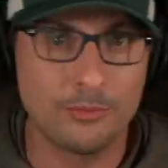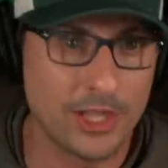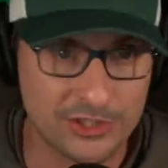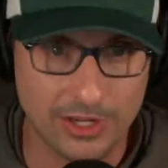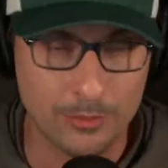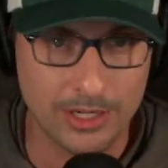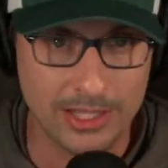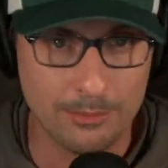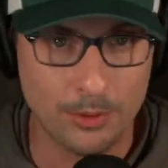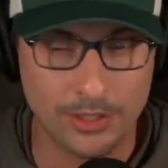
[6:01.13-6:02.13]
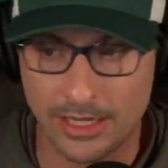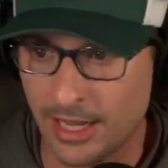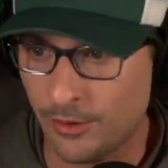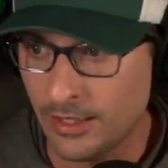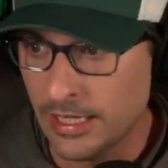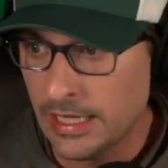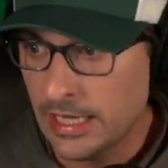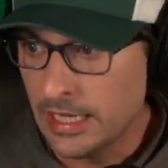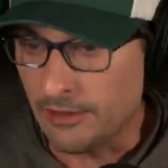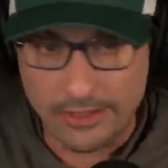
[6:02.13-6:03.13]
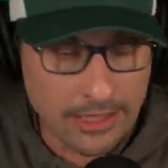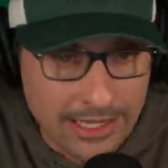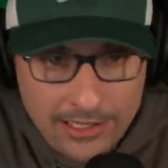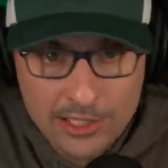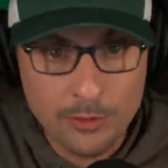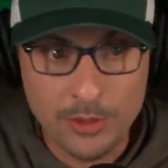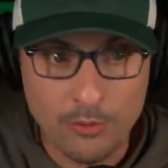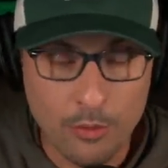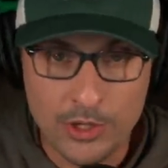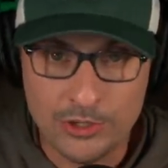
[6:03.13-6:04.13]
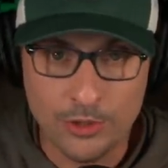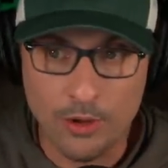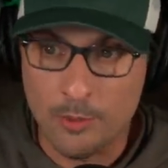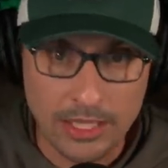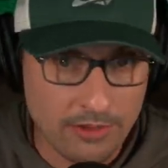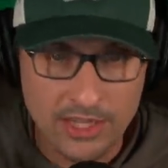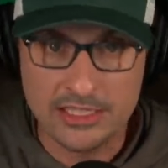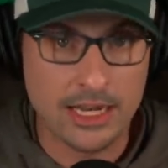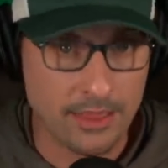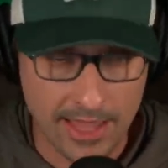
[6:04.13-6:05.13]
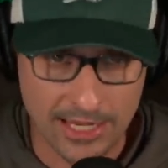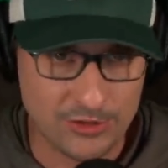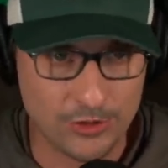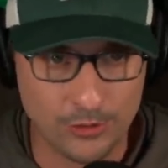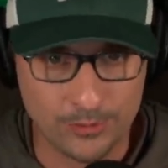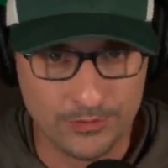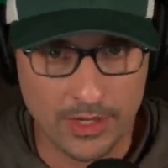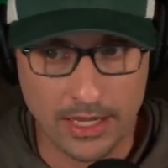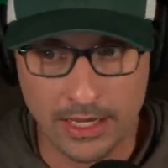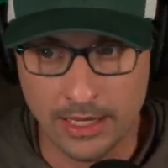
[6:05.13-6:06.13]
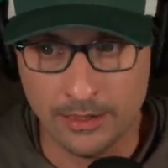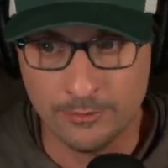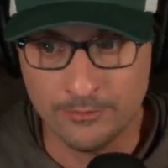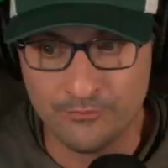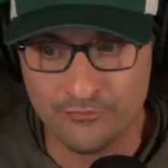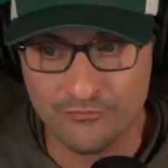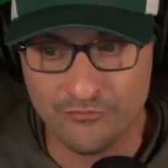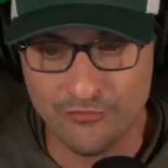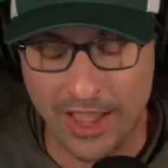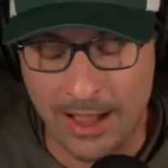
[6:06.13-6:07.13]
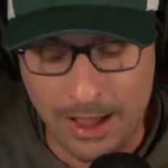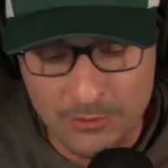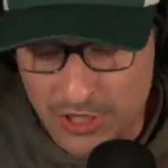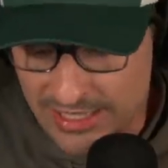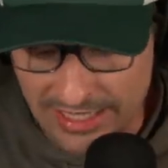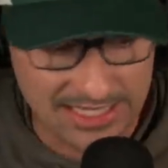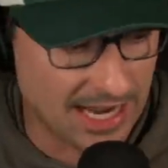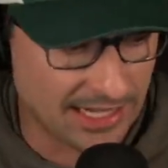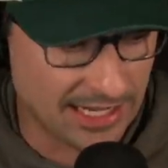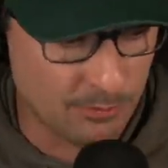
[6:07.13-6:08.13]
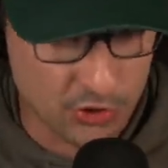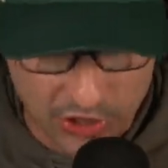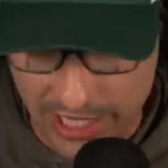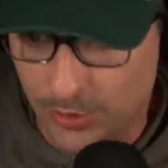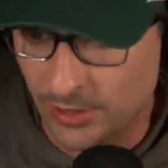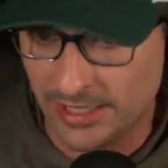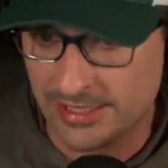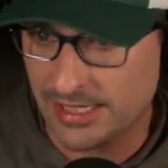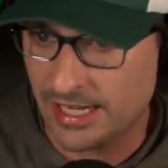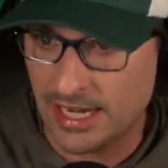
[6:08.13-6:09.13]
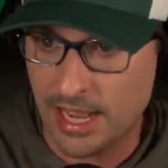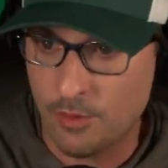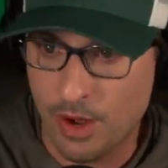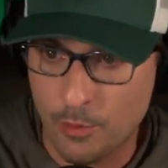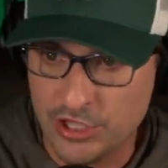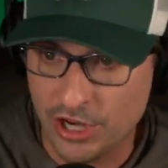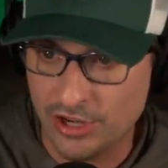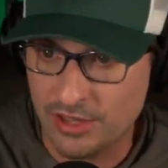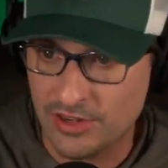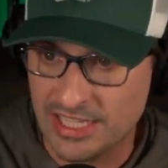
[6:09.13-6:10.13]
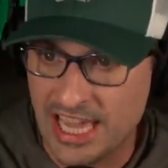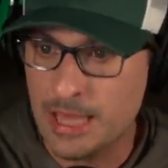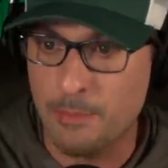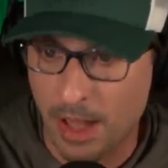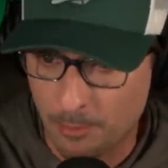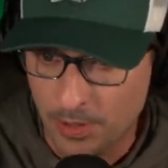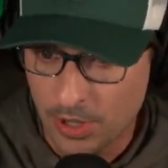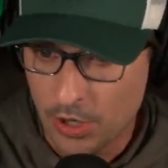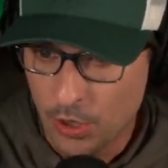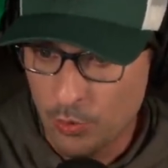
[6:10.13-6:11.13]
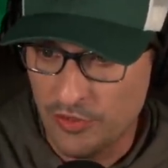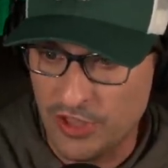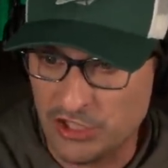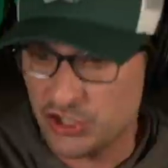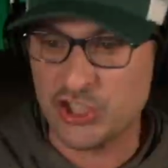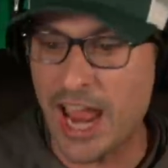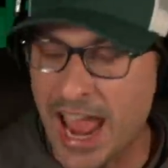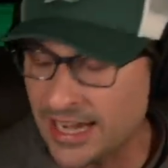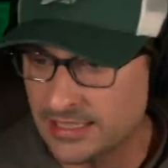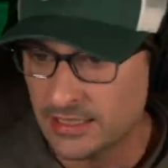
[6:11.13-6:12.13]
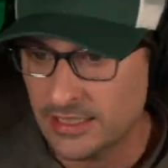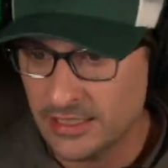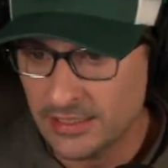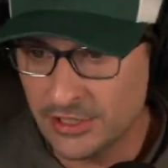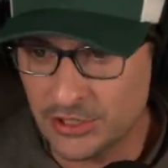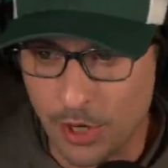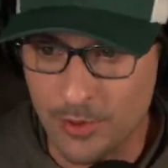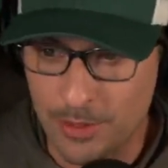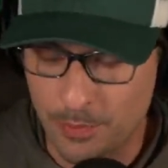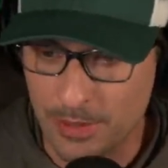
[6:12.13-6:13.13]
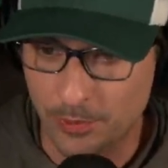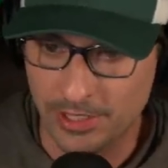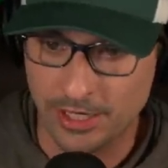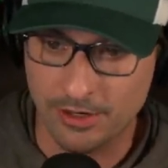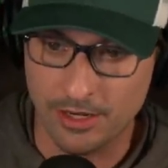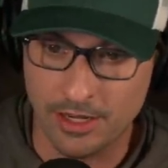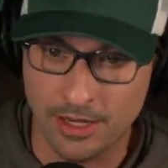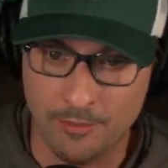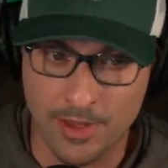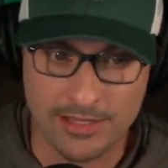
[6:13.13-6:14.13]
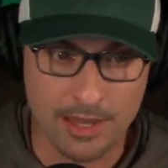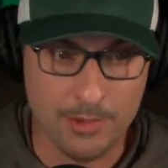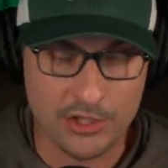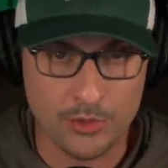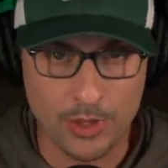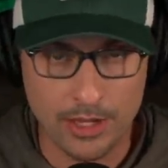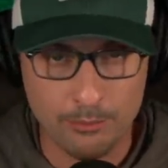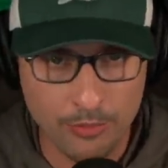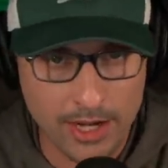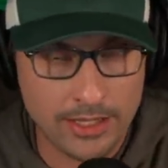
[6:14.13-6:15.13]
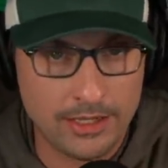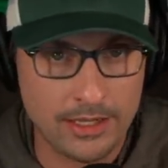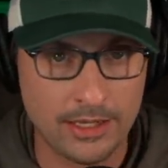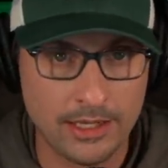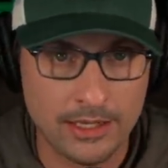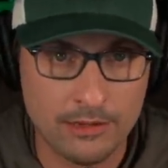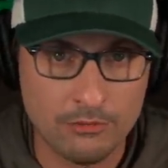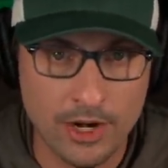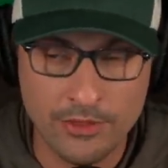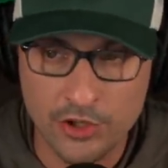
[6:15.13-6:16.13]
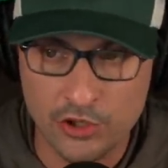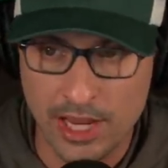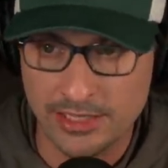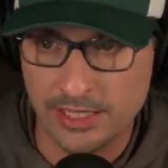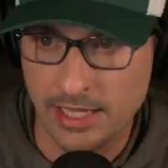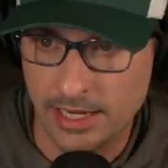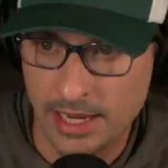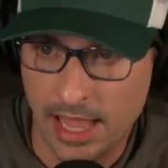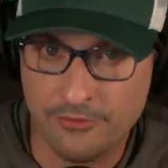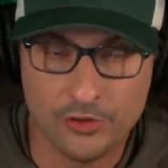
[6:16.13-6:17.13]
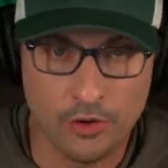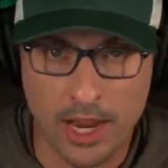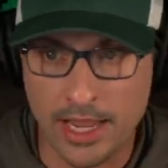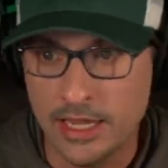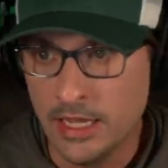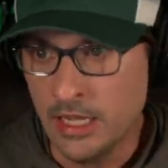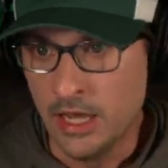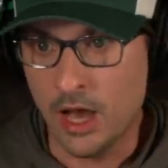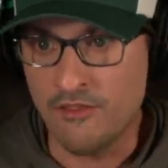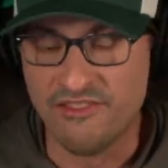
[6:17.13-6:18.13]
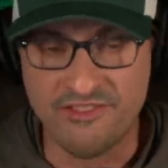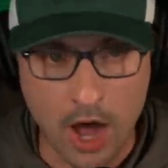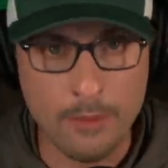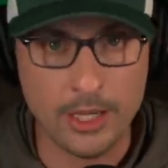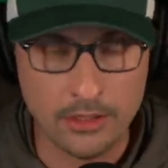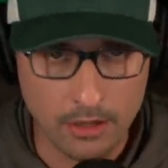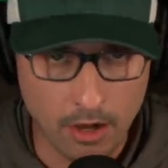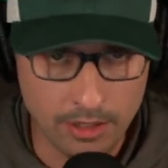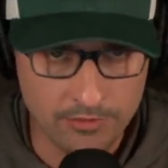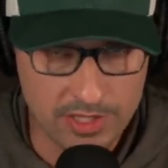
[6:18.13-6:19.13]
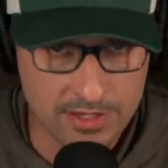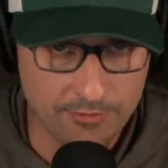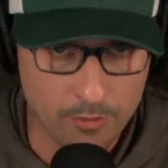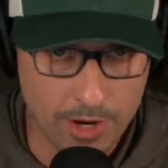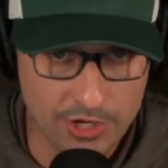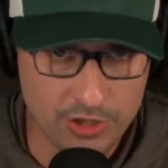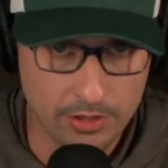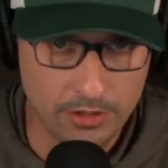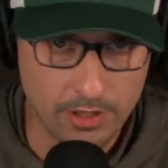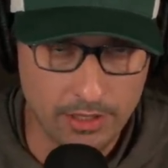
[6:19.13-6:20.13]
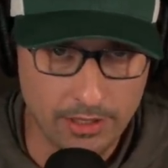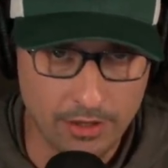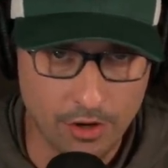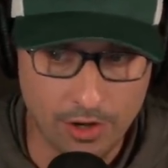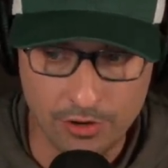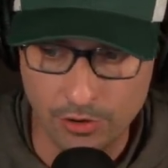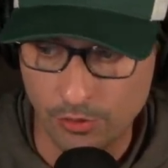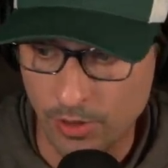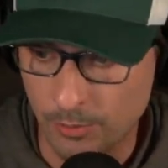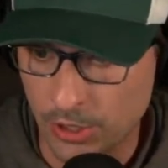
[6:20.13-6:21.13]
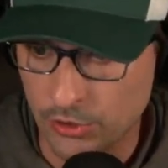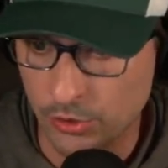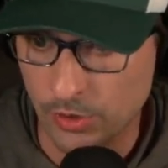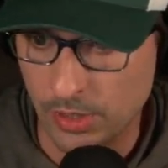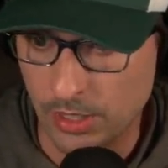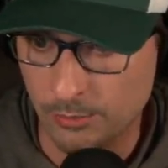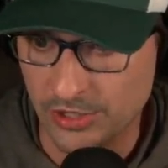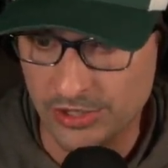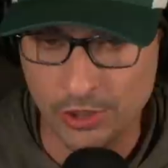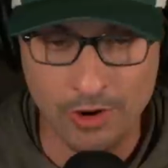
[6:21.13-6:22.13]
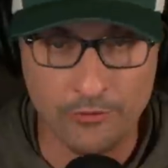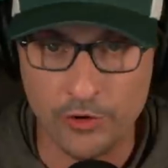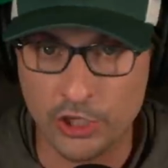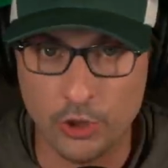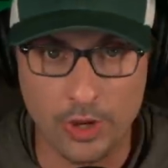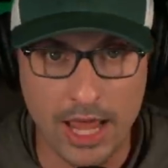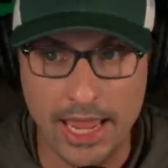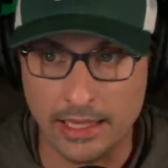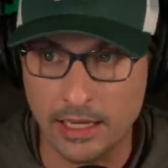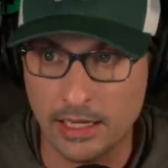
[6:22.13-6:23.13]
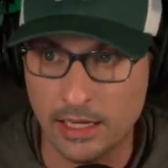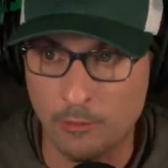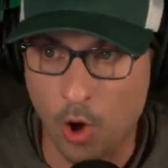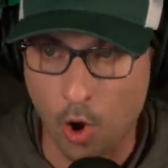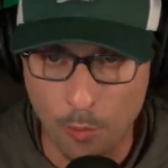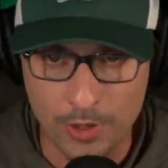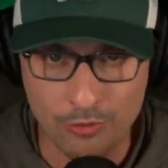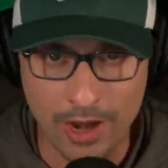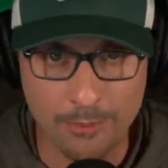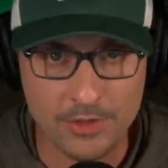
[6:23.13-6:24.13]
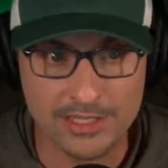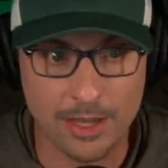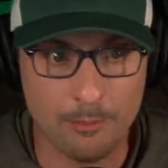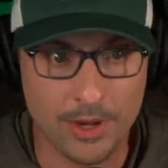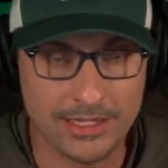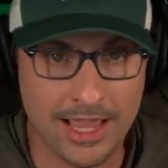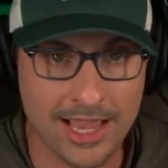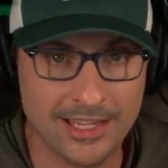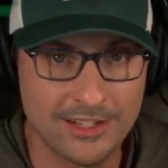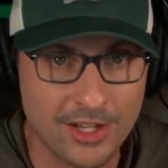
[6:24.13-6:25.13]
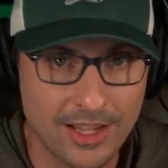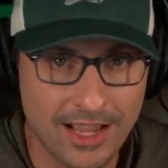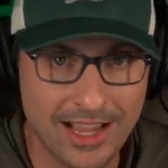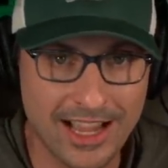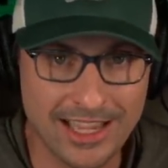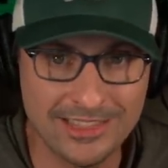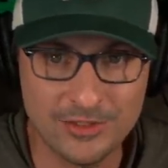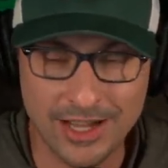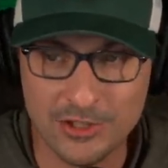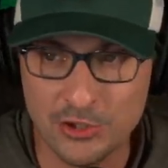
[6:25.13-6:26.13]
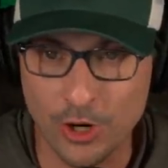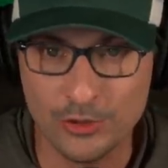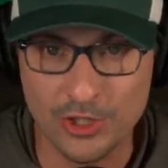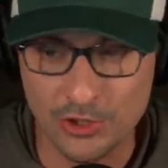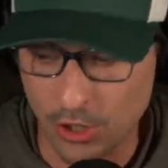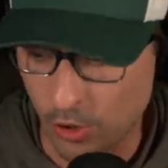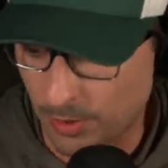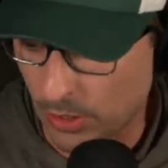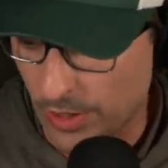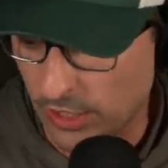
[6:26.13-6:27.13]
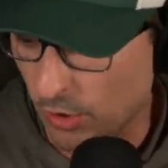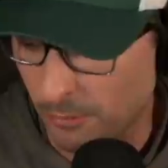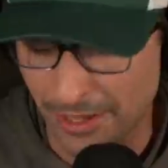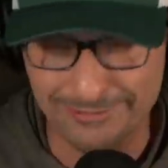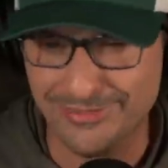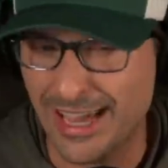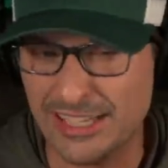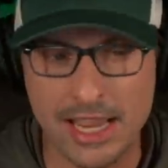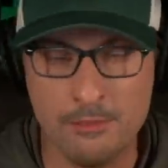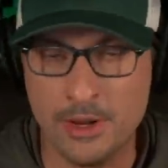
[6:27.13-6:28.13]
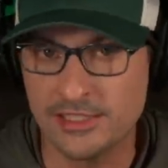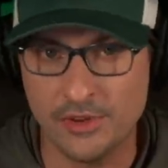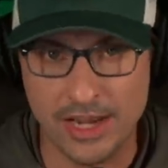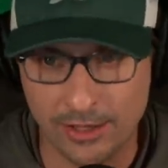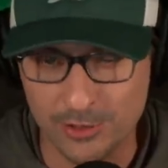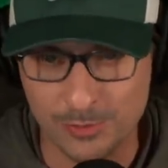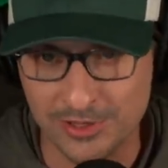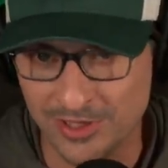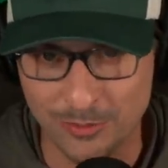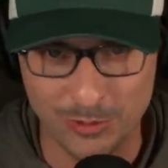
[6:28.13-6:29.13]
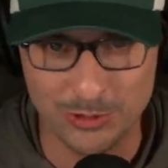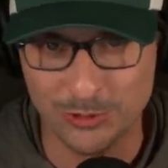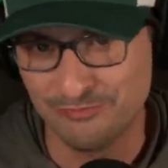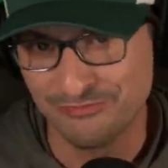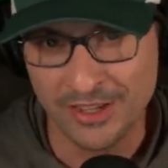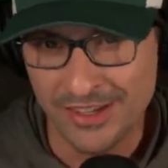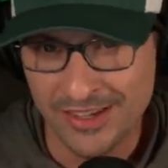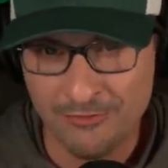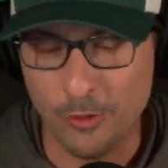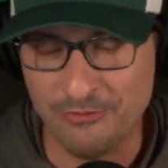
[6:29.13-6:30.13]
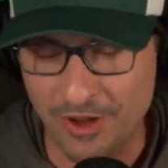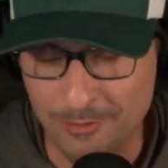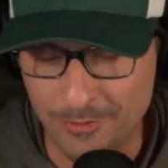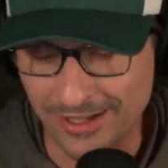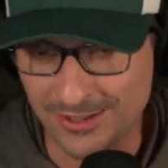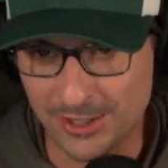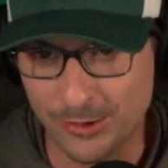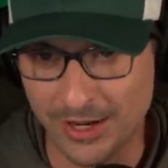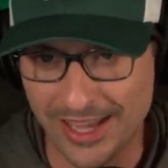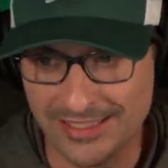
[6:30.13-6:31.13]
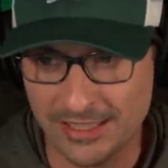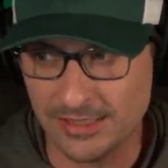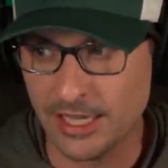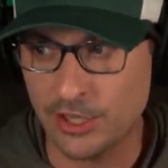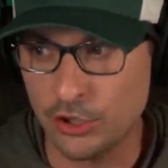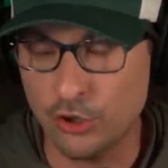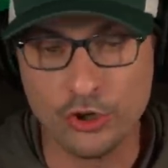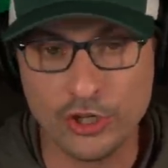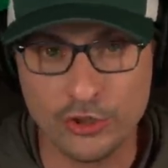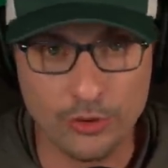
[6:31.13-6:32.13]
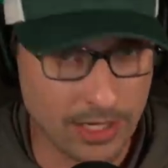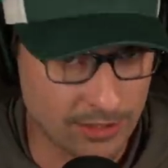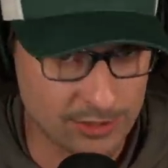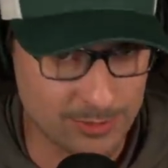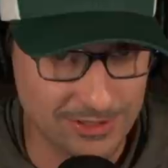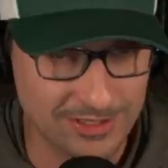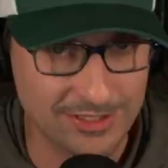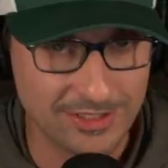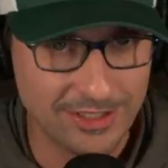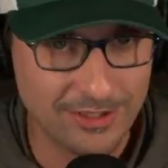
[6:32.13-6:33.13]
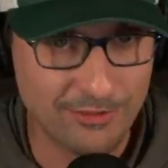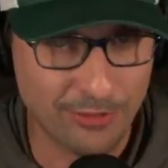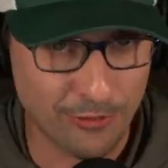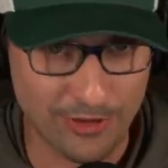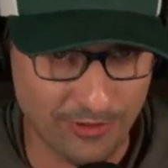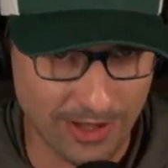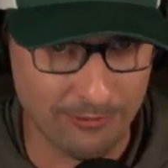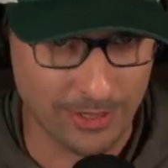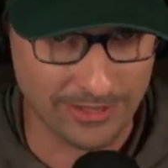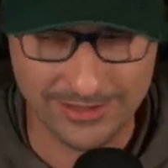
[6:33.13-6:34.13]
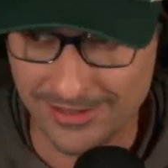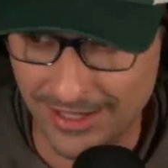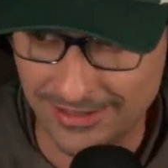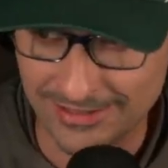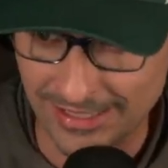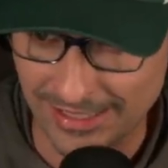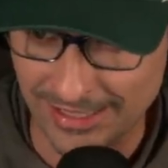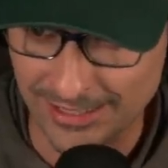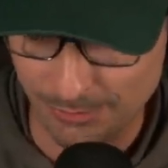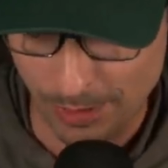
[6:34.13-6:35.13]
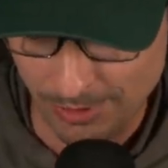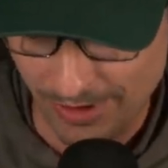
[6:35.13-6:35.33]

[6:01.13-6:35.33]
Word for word: bless you. I'm going to keep putting it out. If you like a little bit of what we do, I'm going to give you a ton of that too. Um, I, am just excited. I'm genuinely excited. I, I wish I could even keep up with this chat. There's so many people here. Um, as I mentioned, we got Brennan uh, running the chat tonight. After I uh, vomit all of this information uh, on you, I'm gonna do. Uh, I'm gonna stick around for q and A. am uh, hoping to wrap this up by nine. I, I, I joked to Joe about a week ago. I'm like, yeah, 10 minutes of announcements, and then we'll do 45 minutes of q and A. He's like, you're gonna do announcements for 35 minutes, and uh, he's probably